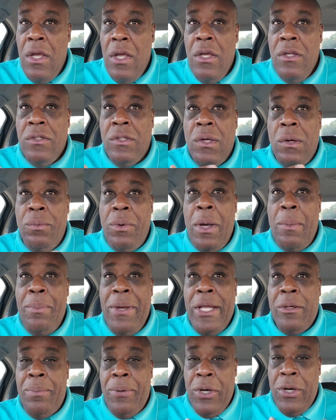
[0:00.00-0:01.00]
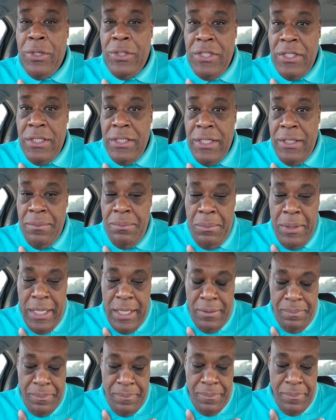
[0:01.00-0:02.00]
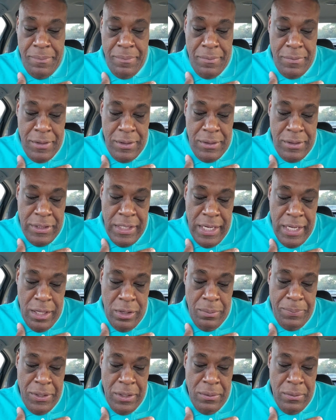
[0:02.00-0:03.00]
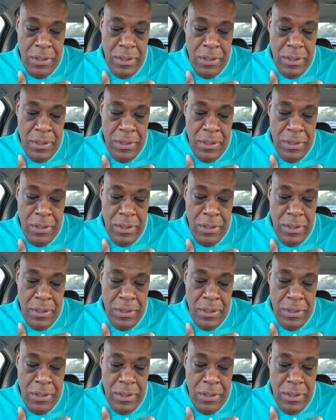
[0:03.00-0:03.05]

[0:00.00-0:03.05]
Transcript: So, what better person than me to help you?